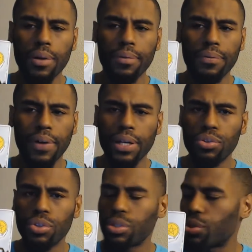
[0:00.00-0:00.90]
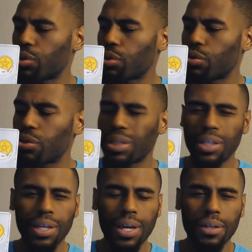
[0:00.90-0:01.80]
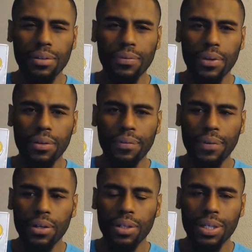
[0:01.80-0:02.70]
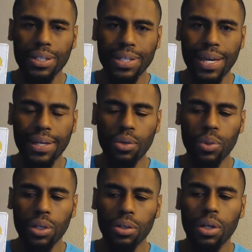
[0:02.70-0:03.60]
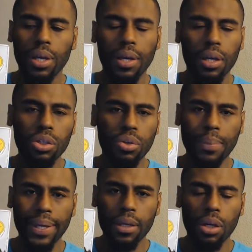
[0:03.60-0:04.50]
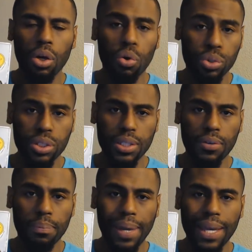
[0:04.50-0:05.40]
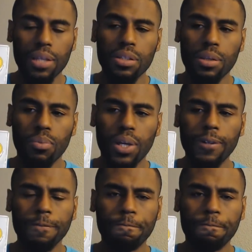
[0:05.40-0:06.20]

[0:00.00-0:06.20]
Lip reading: financial concerns, any kind of fear and anxiety where you may hold yourself back in some way.